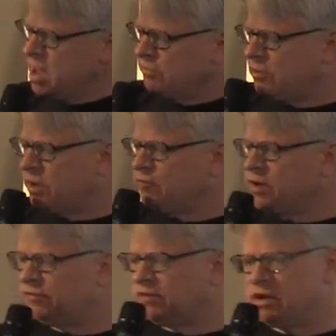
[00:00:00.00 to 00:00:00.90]
So in
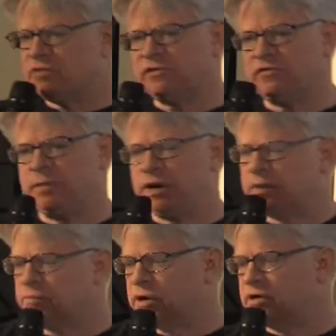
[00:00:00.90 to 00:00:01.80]
recent years, there's been an
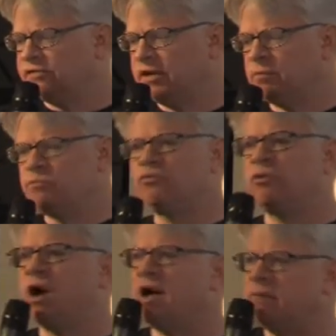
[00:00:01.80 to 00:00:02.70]
emerging
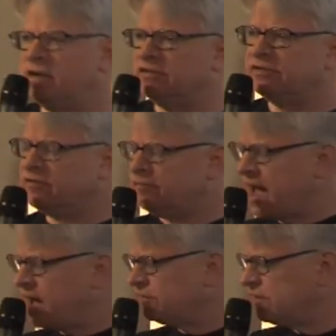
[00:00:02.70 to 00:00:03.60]
promise of
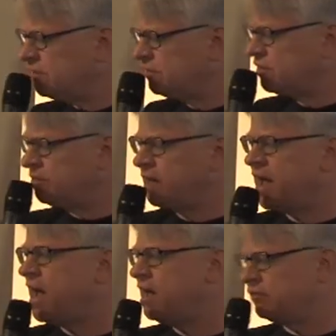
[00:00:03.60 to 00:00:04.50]
access to the
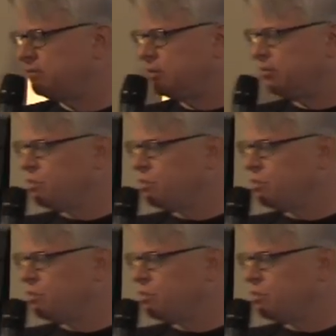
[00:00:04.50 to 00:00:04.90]
past, but